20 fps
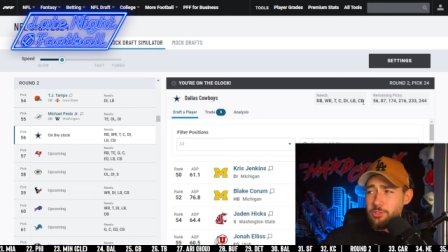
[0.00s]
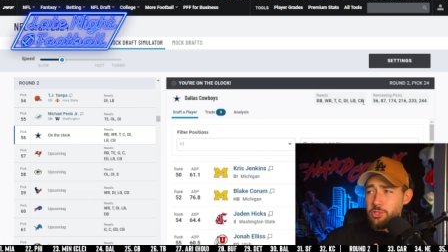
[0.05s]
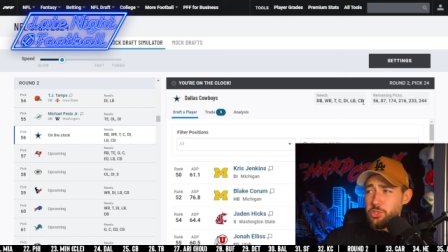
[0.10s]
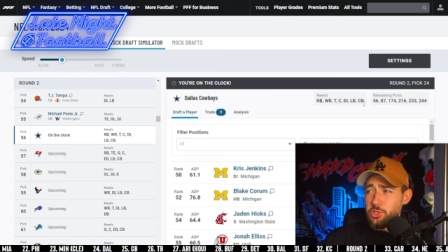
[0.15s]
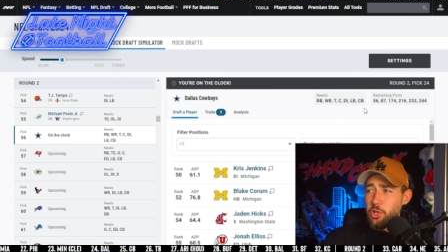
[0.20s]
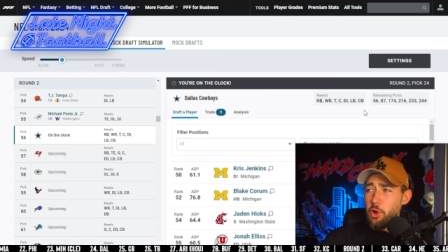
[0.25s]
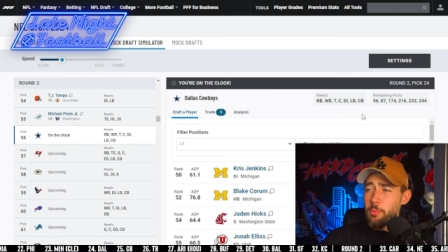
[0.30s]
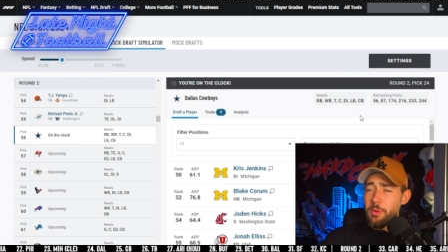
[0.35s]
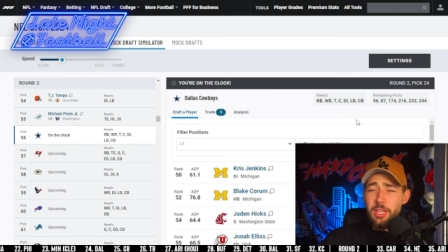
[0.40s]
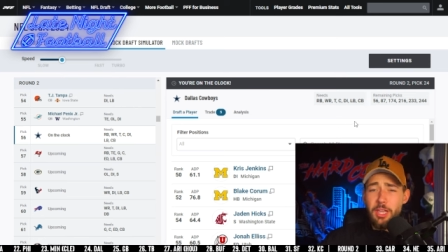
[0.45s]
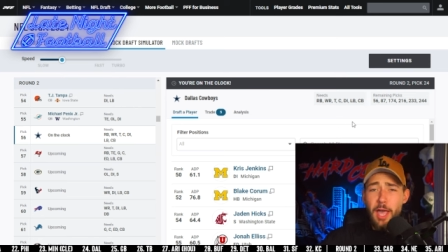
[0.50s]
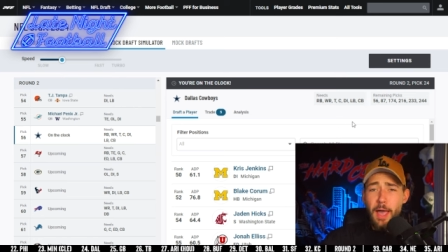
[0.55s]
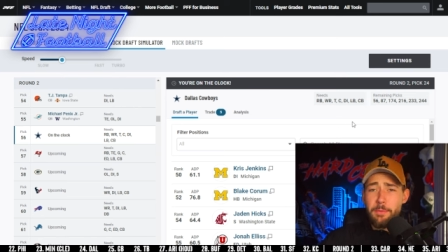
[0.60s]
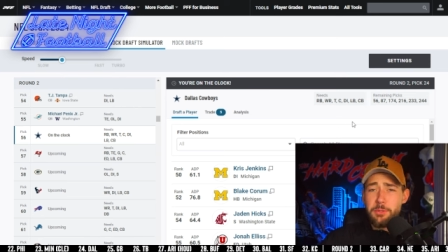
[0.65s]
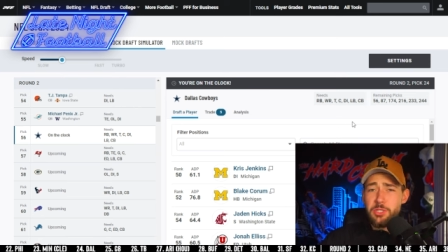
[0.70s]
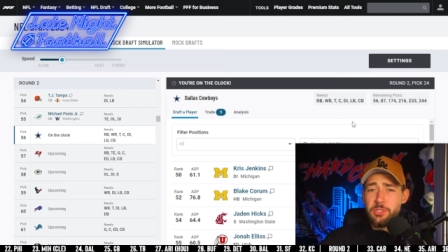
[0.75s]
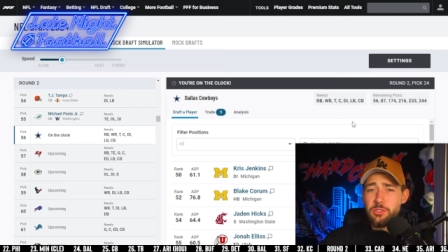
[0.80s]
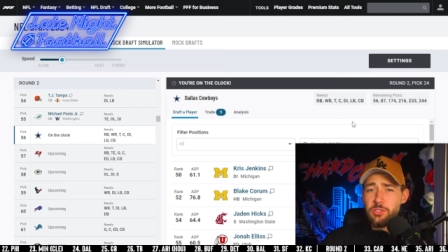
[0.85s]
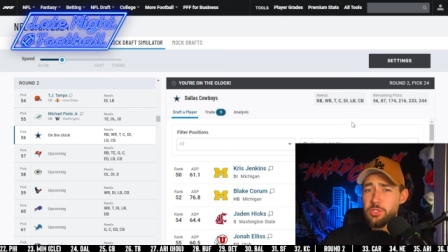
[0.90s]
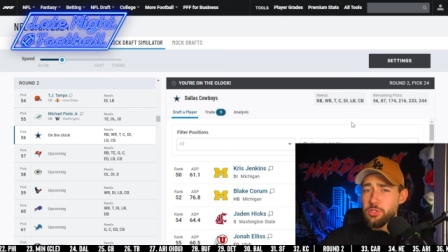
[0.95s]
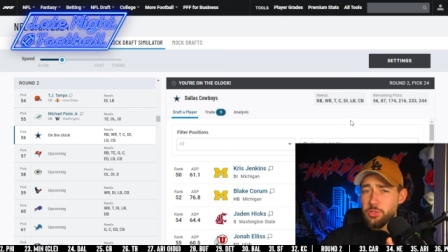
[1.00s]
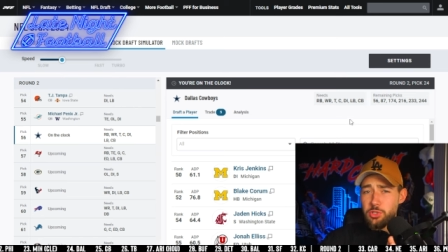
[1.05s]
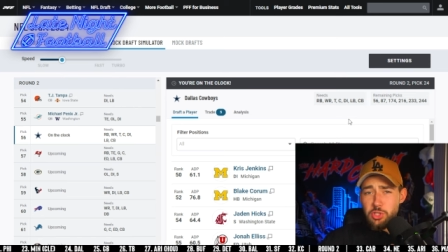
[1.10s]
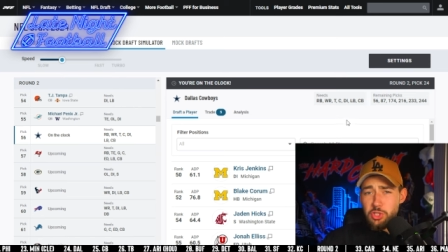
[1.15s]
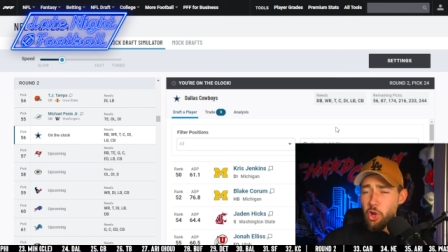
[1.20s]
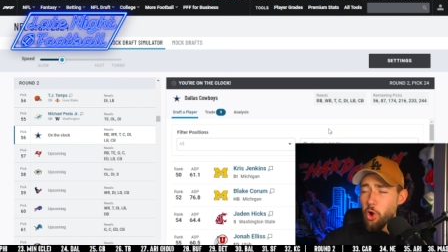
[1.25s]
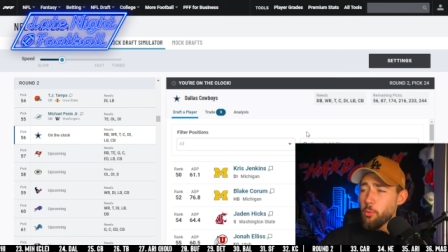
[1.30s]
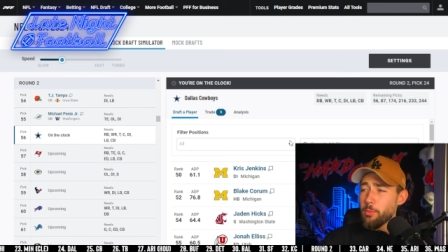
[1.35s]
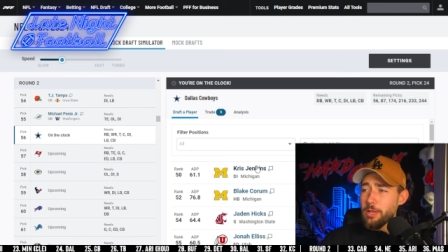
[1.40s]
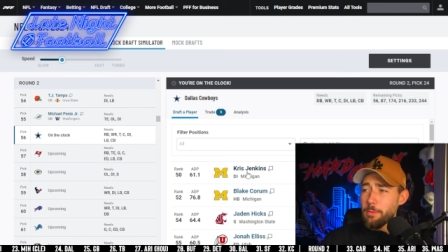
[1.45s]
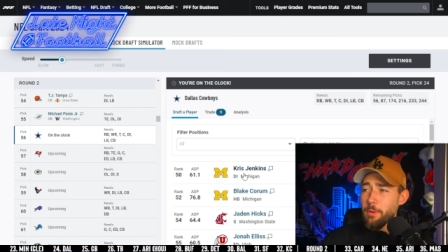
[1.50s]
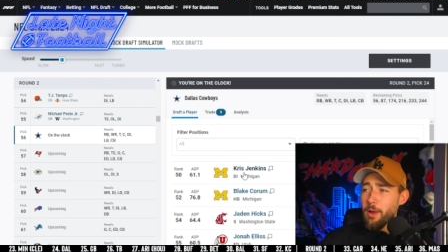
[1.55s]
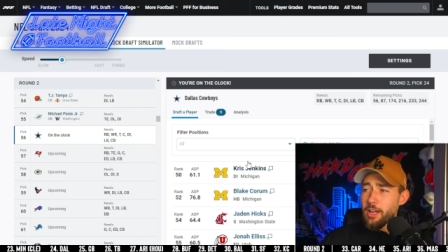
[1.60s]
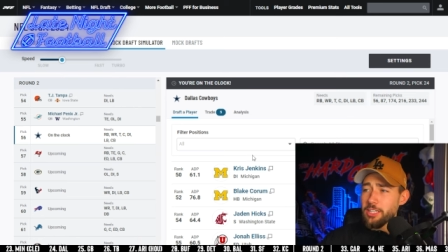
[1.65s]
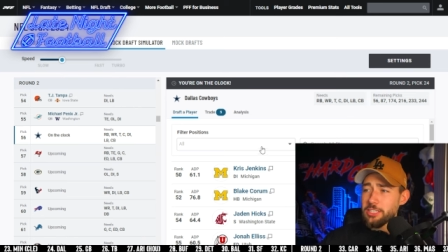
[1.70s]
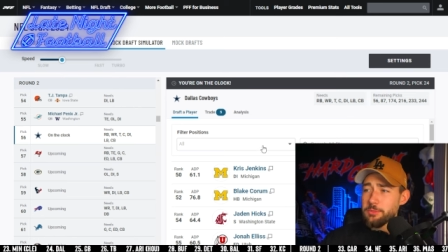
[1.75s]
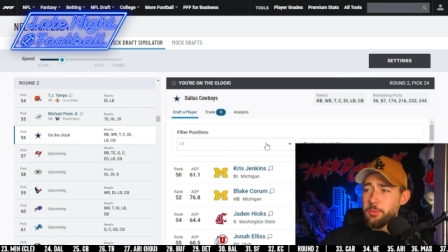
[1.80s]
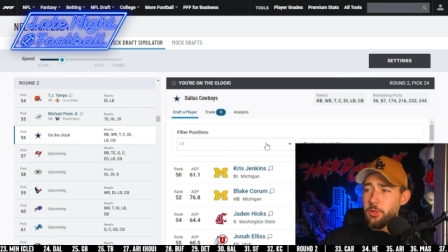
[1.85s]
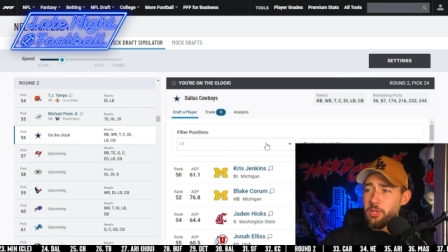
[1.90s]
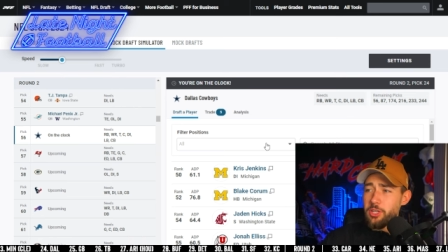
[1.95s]
So many options, so many
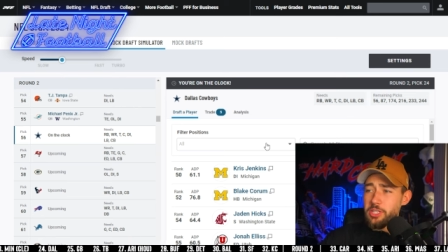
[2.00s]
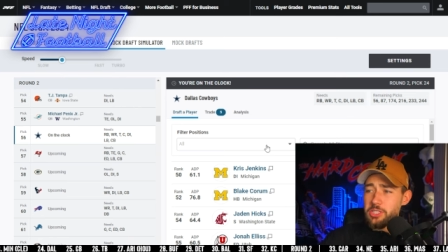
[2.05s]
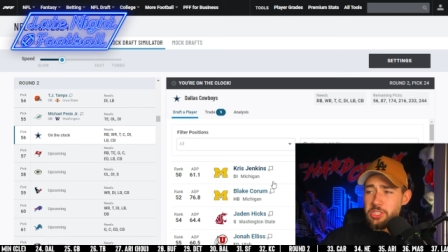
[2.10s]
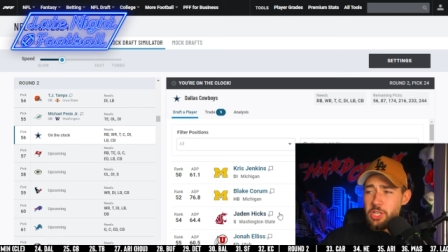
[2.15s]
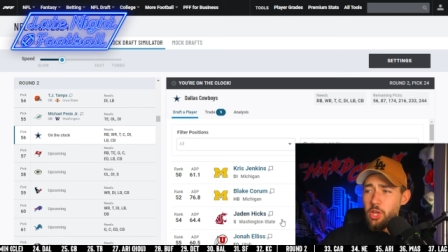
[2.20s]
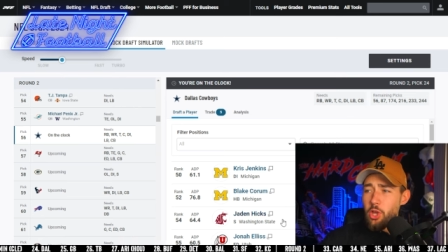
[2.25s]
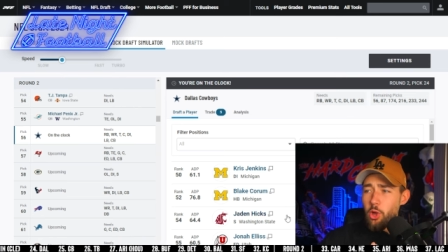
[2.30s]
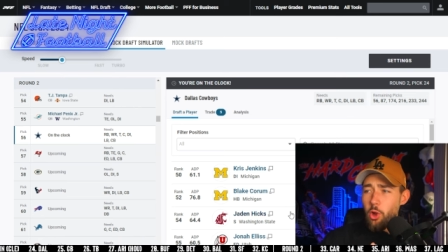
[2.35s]
possibilities.